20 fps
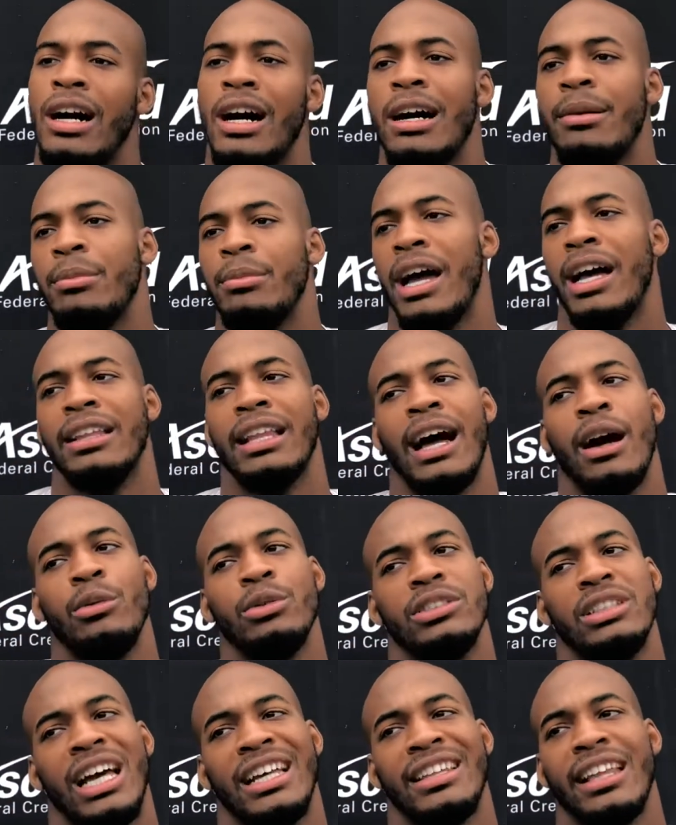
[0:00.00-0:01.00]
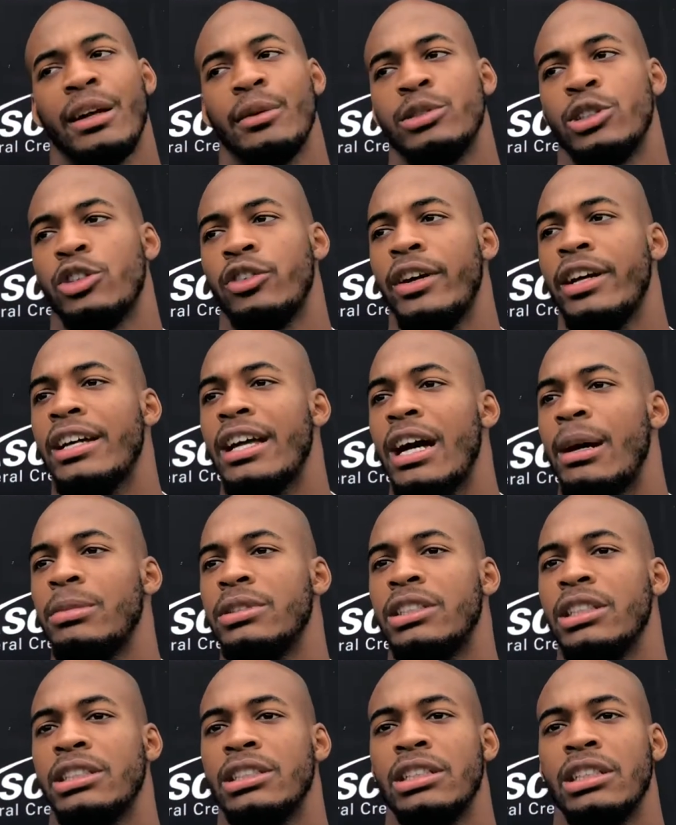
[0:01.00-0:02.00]
I mean, I, I was. I think it was a great
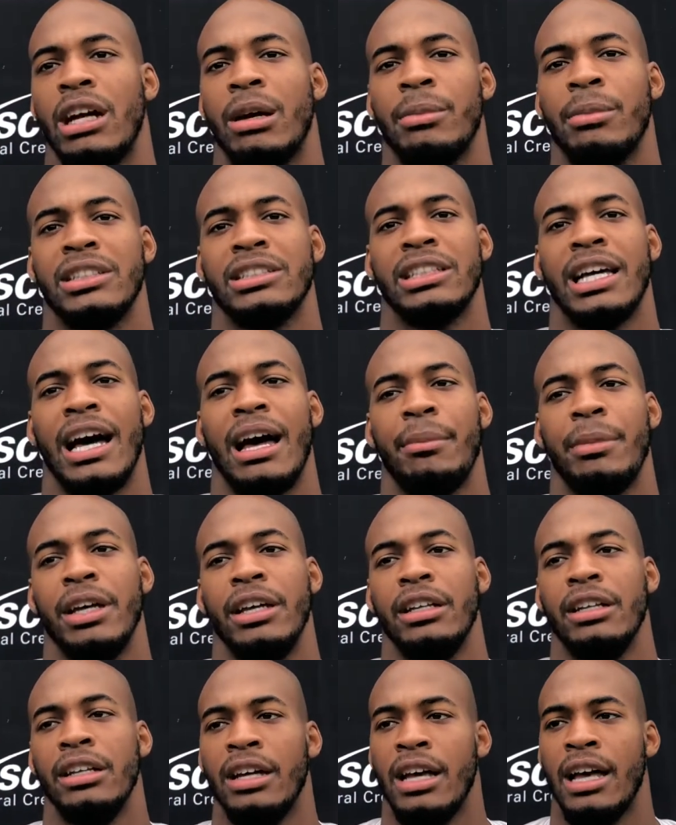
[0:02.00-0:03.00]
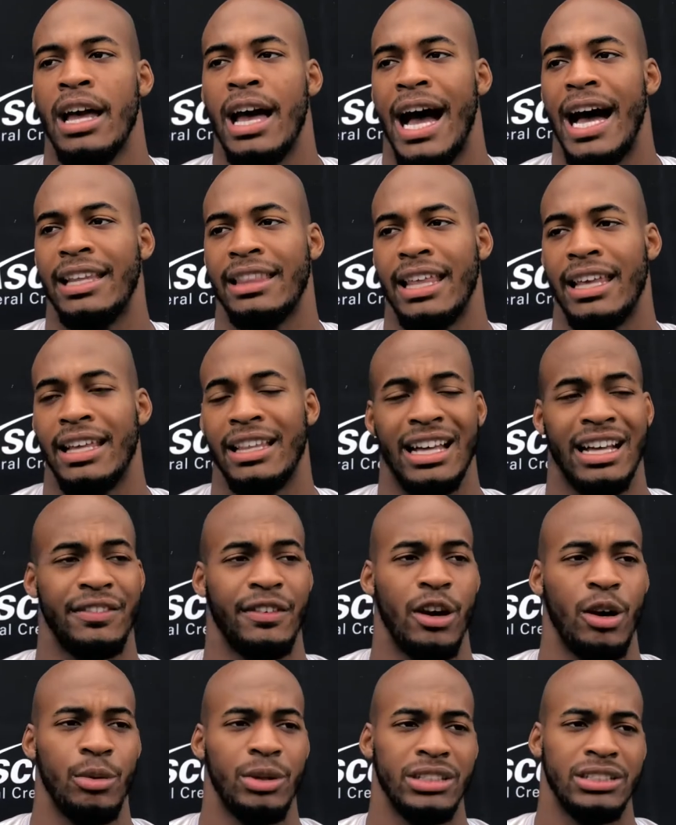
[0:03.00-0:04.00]
competition. I'm excited. I mean, I think, like I've
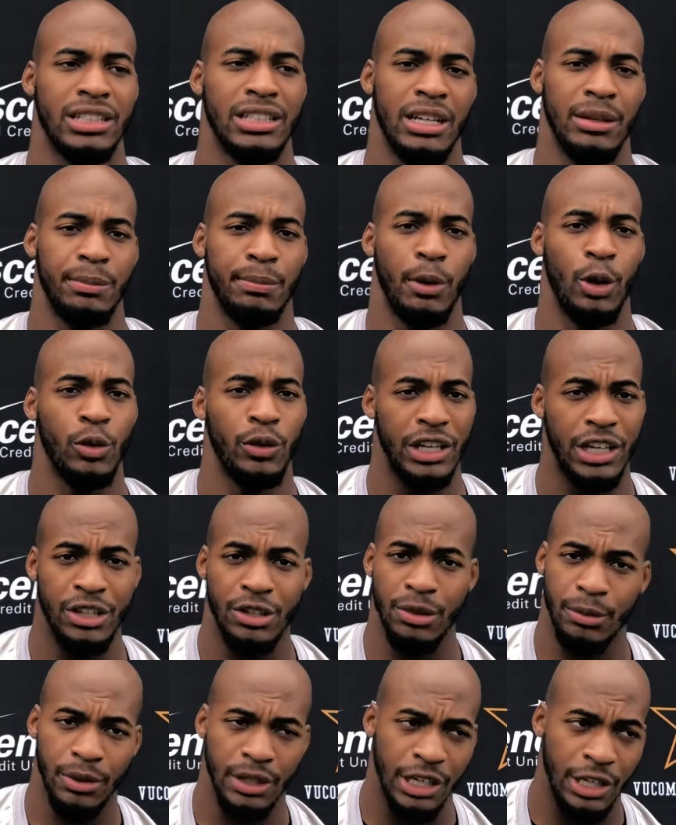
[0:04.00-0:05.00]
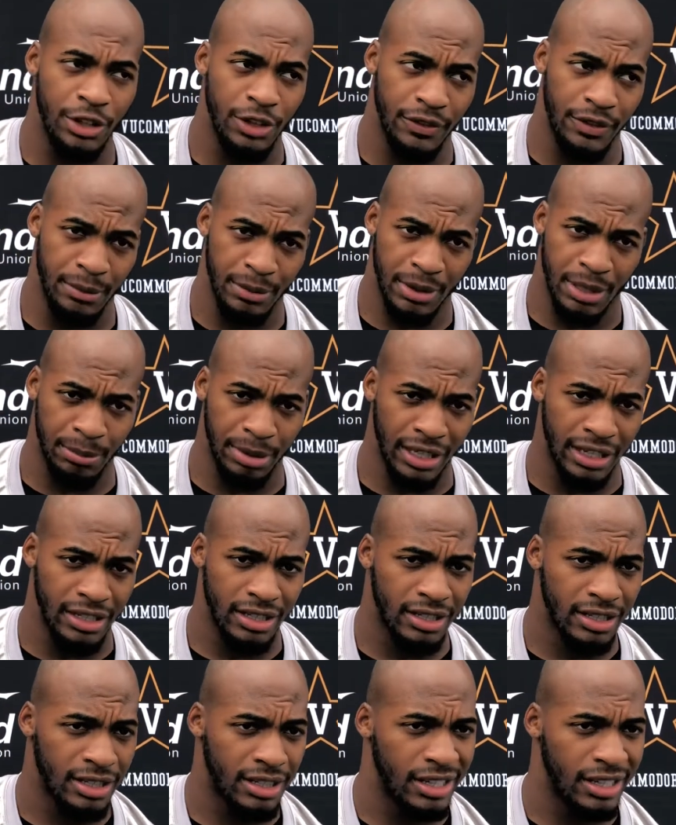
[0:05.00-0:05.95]
always said, both either either of them can play.